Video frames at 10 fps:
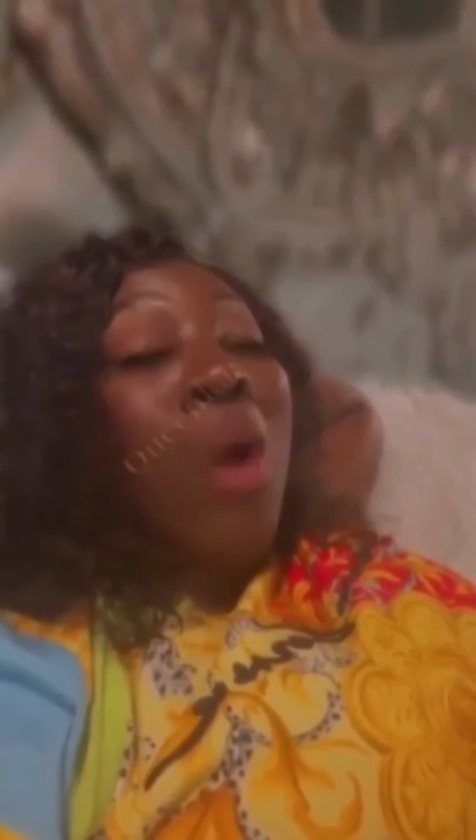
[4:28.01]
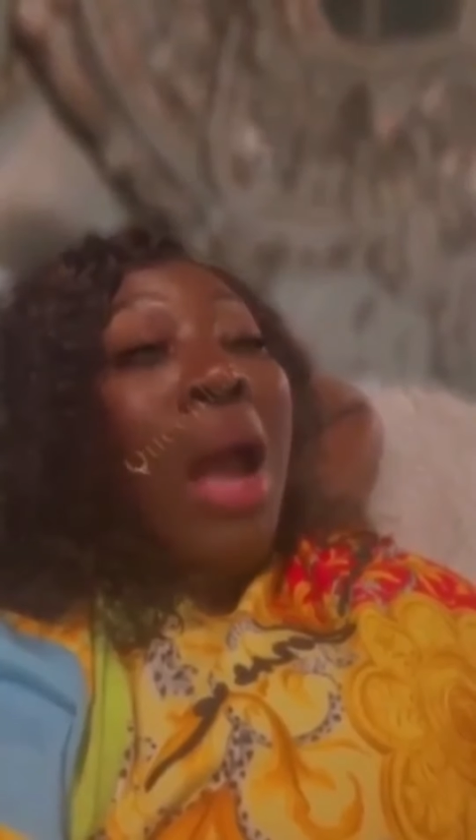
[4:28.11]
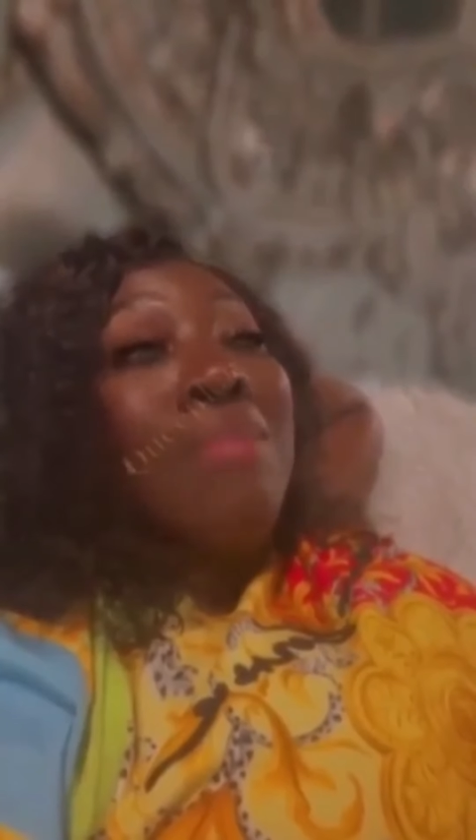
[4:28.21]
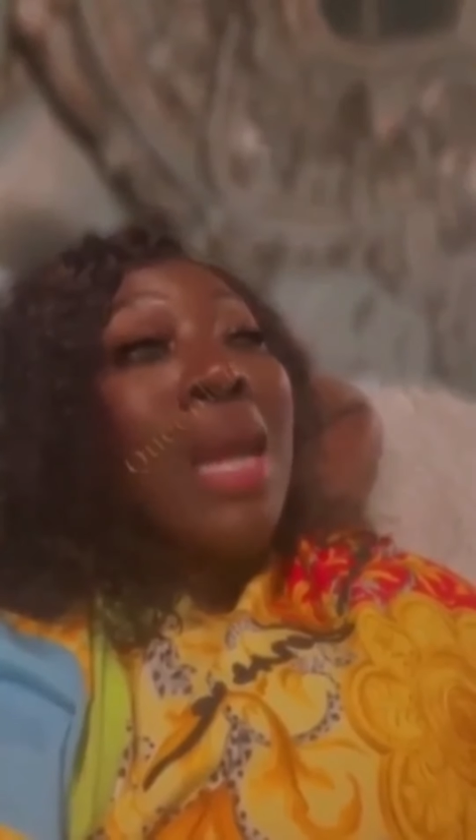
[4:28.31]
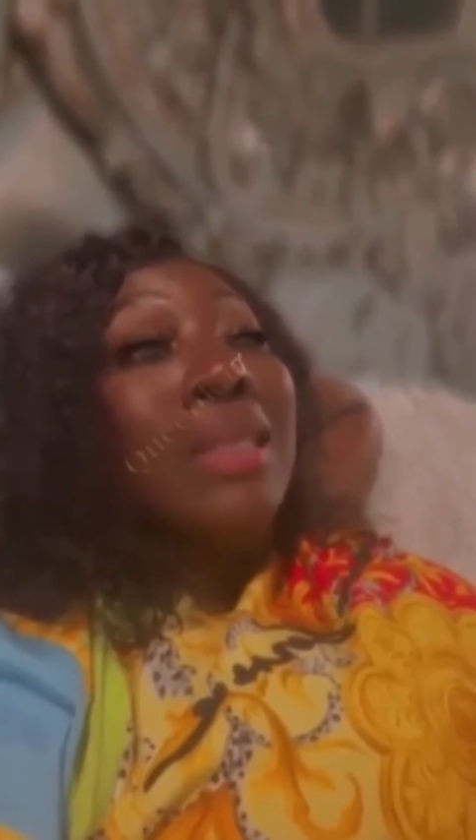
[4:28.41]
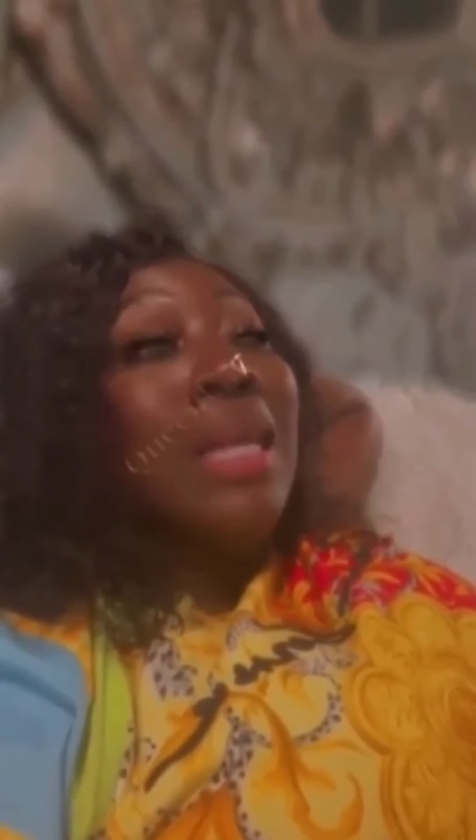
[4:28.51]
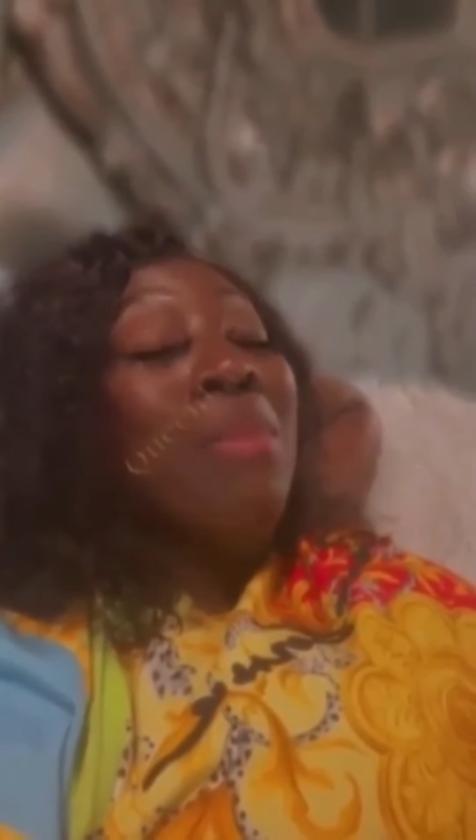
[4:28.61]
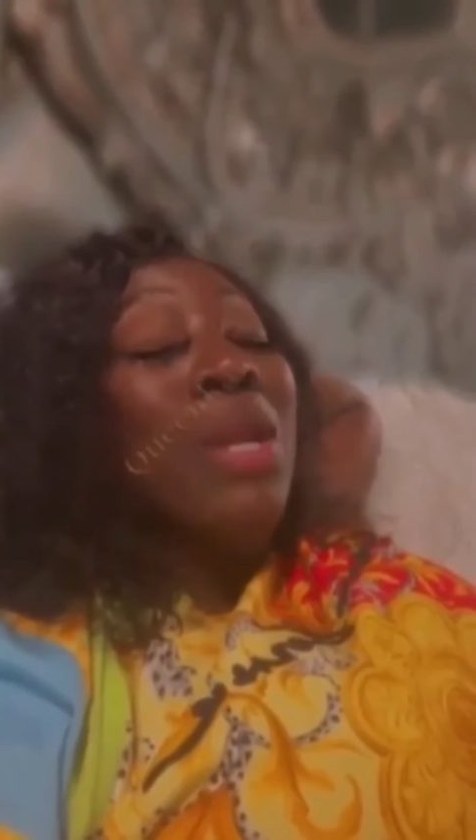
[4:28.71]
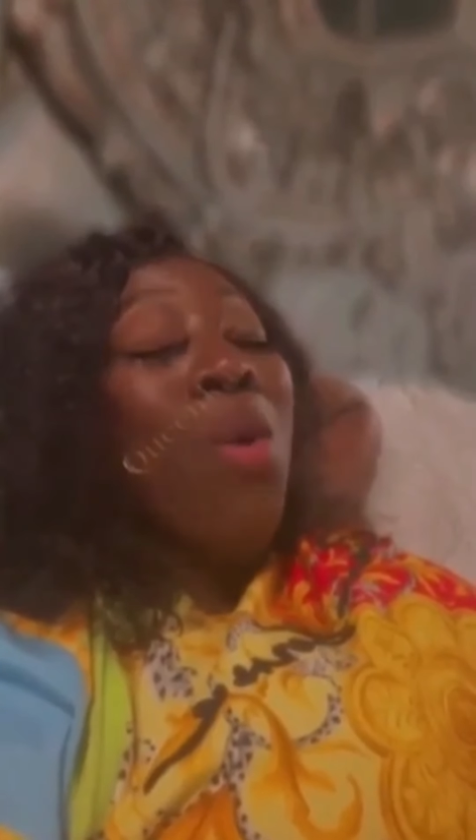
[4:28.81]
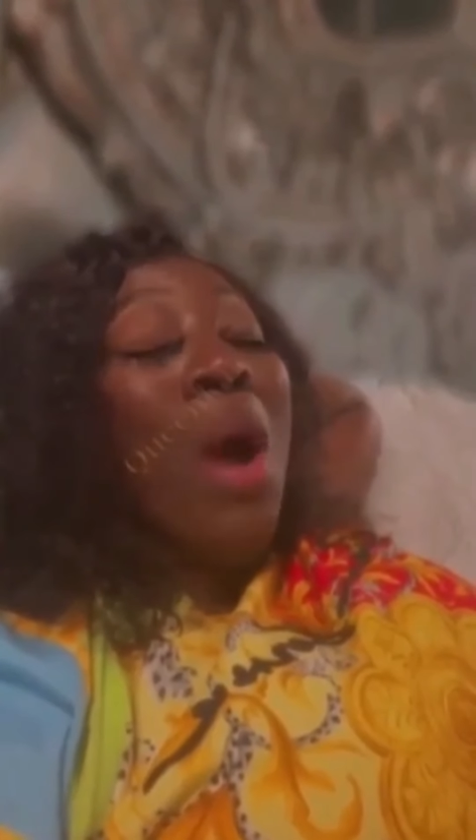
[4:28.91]
God, boy,
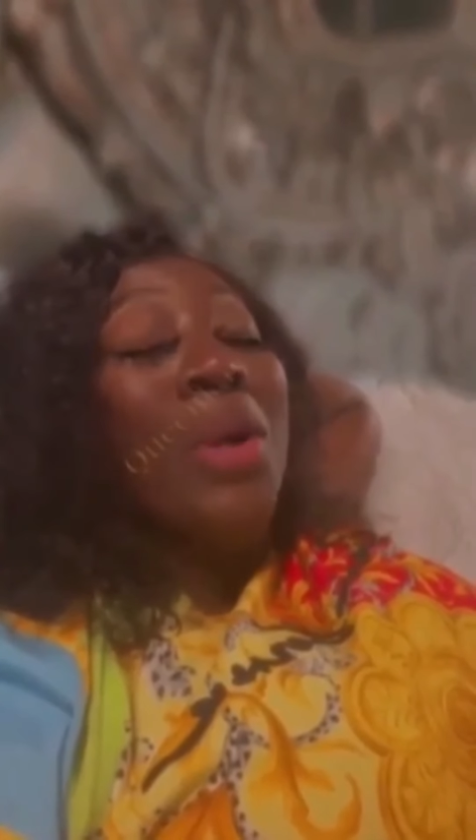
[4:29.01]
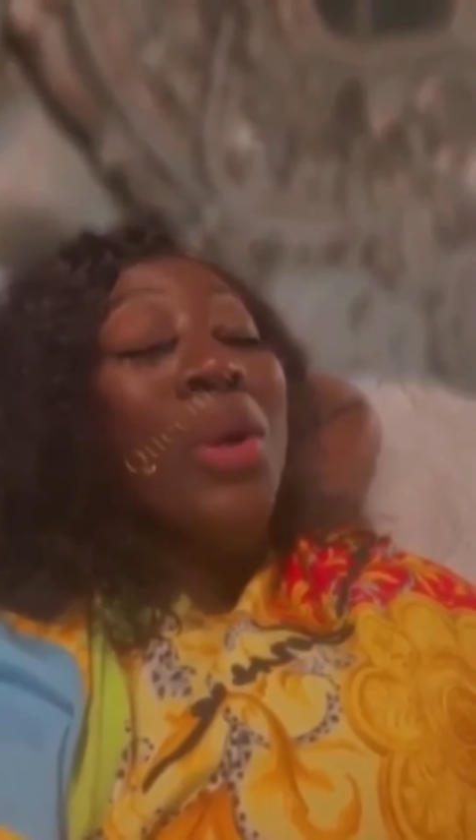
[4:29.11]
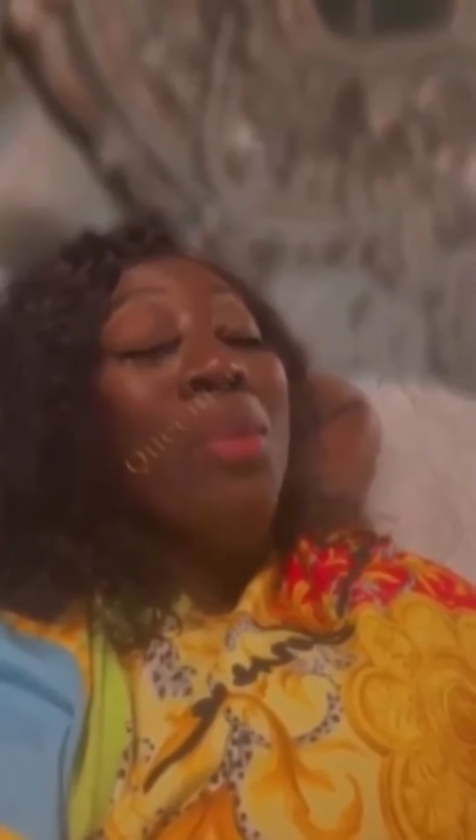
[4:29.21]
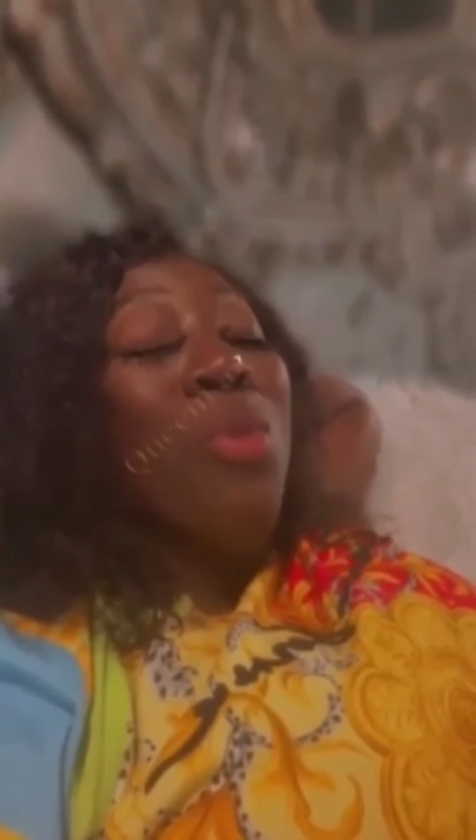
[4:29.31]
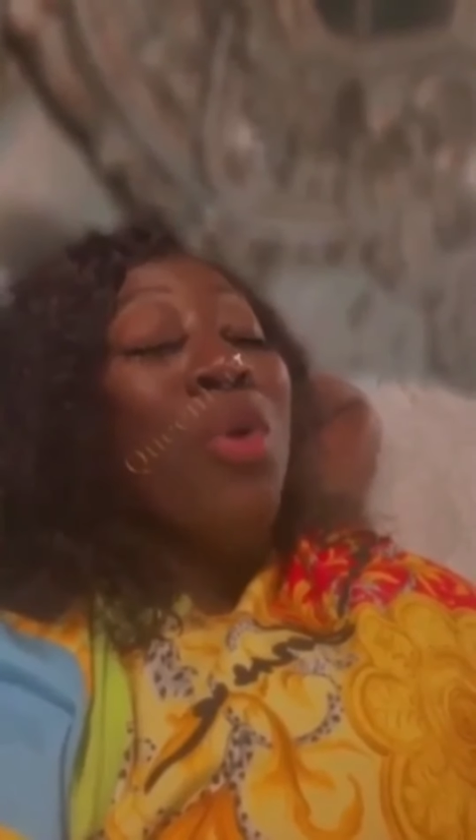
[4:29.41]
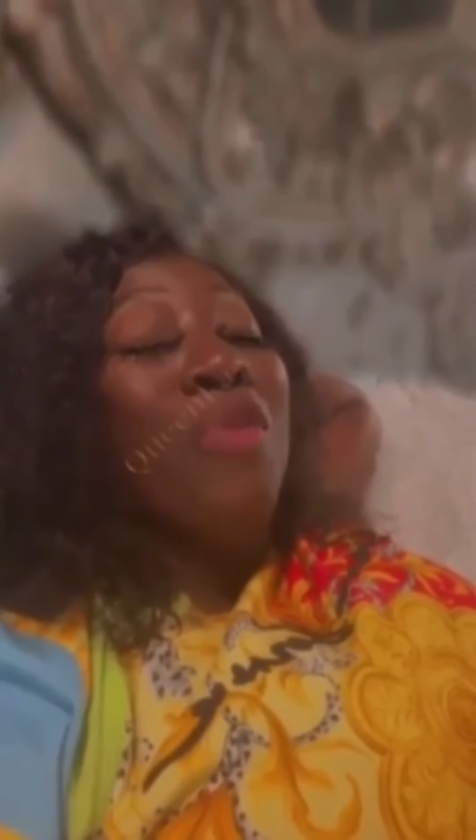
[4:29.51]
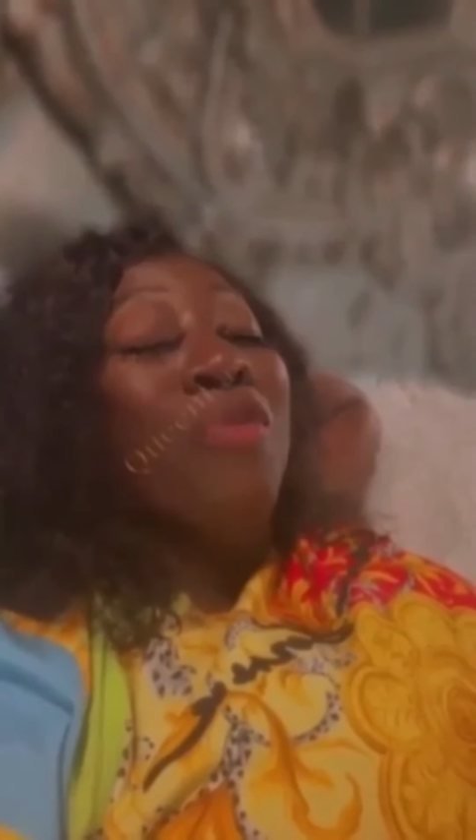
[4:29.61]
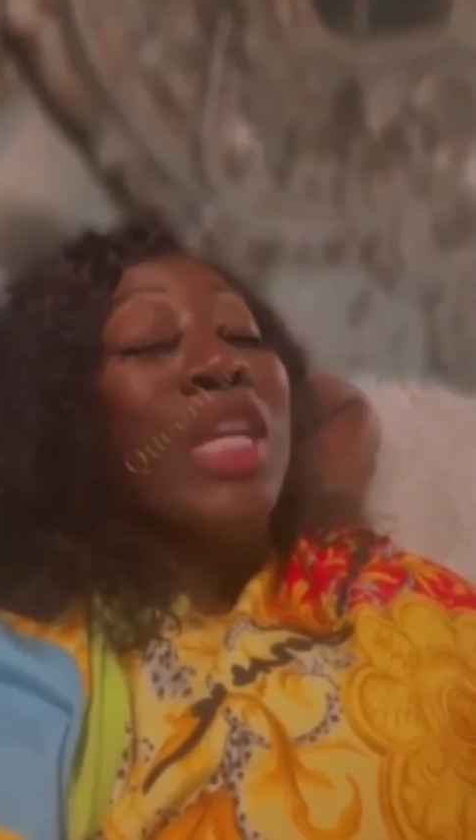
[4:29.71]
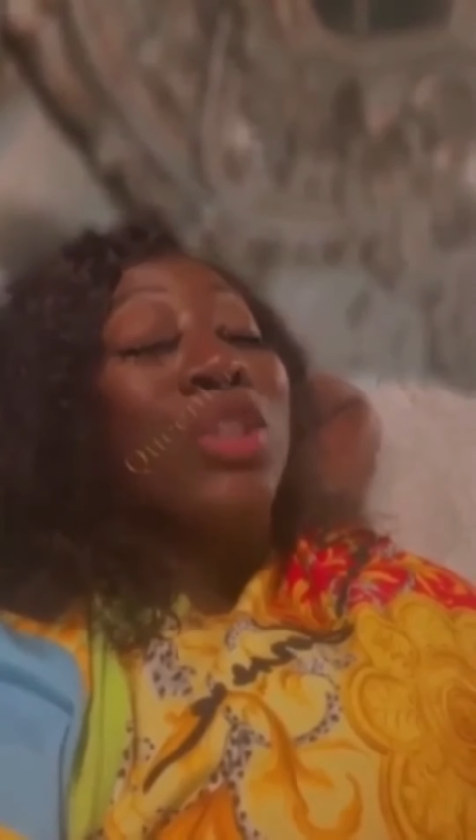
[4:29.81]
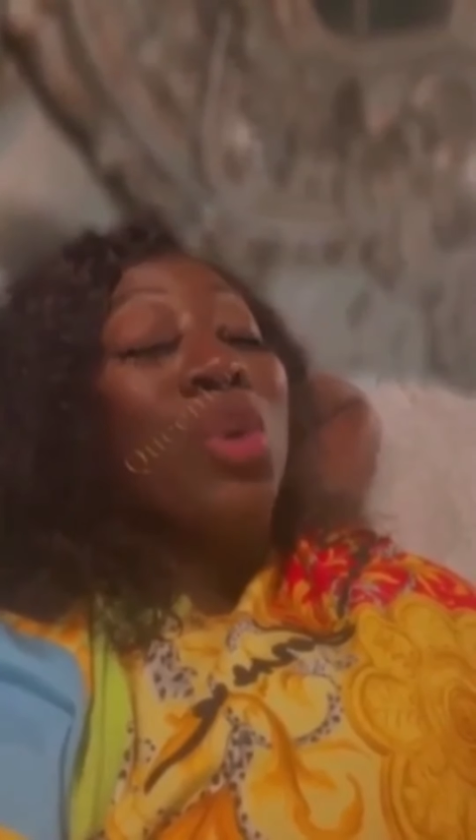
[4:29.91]
me I tell him, you know, want nothing
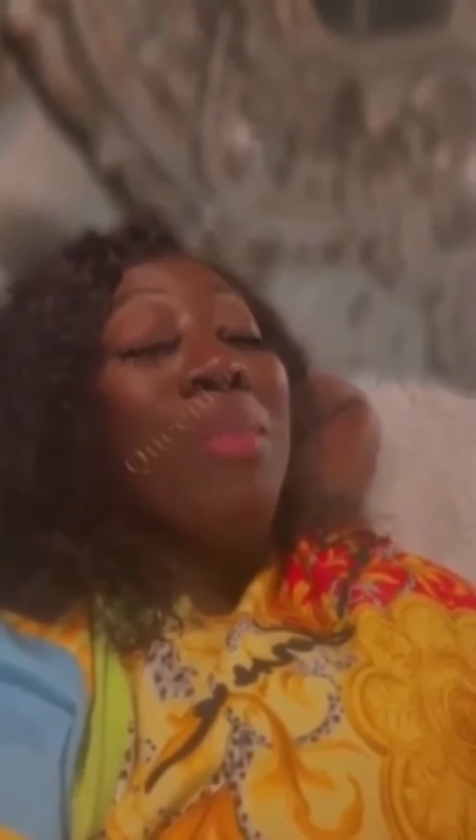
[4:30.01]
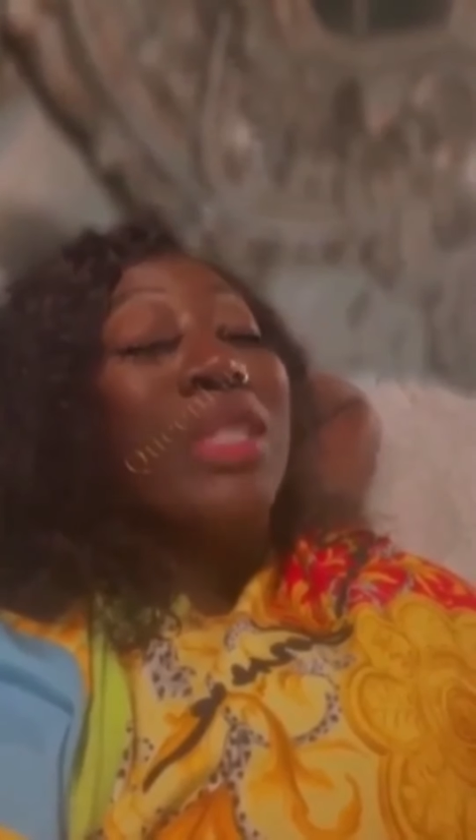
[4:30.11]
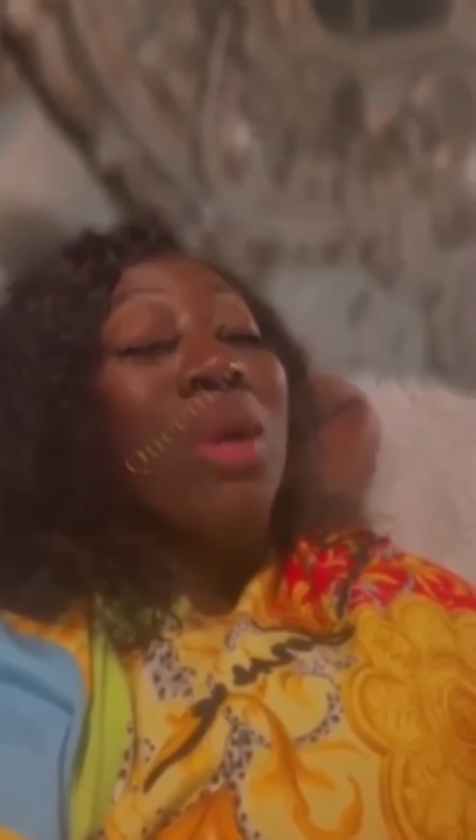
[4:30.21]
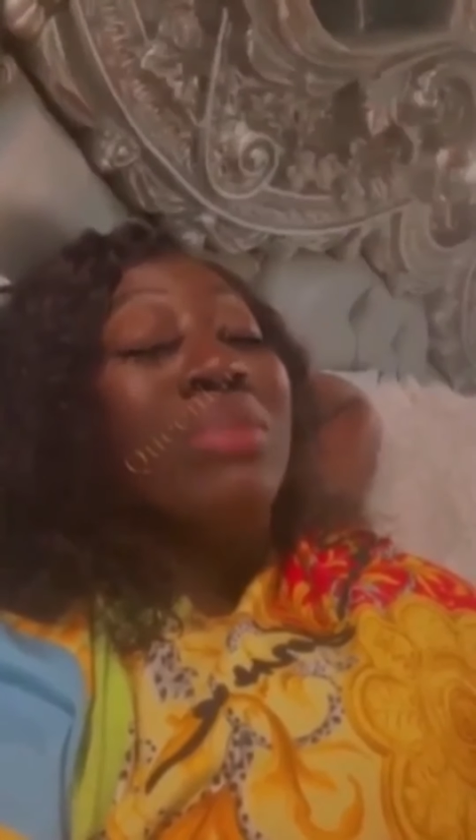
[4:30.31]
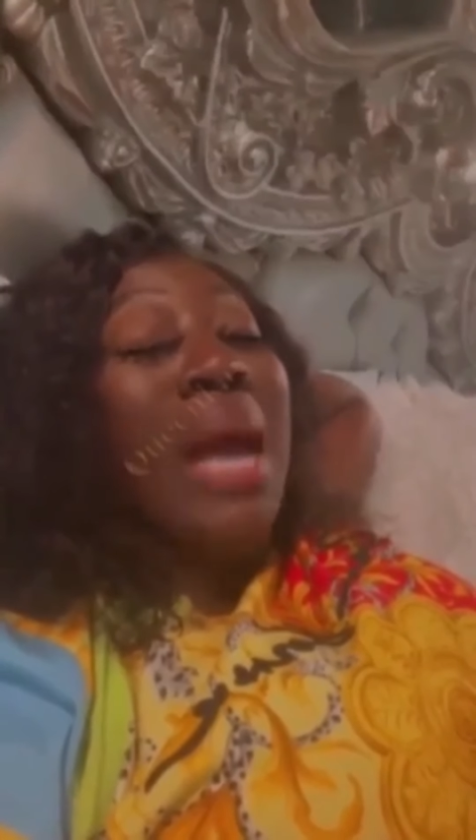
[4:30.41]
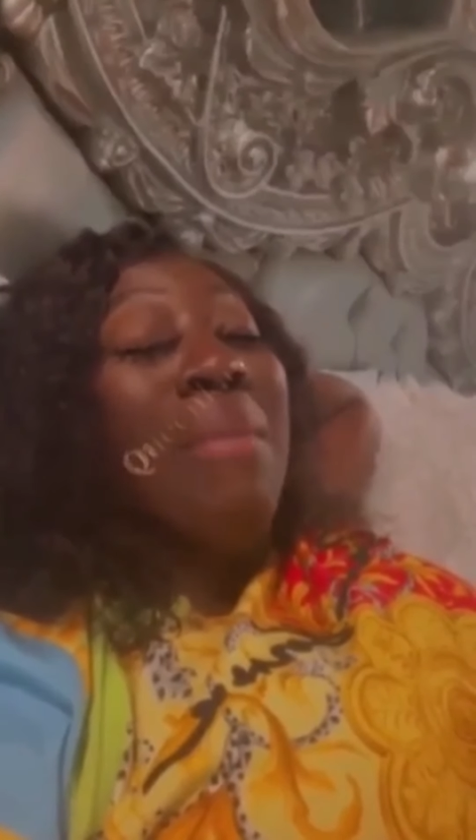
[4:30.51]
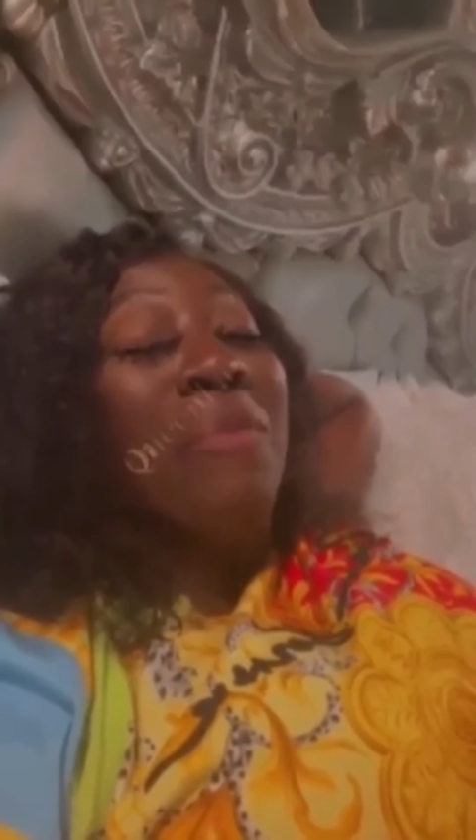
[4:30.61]
more revealed to me.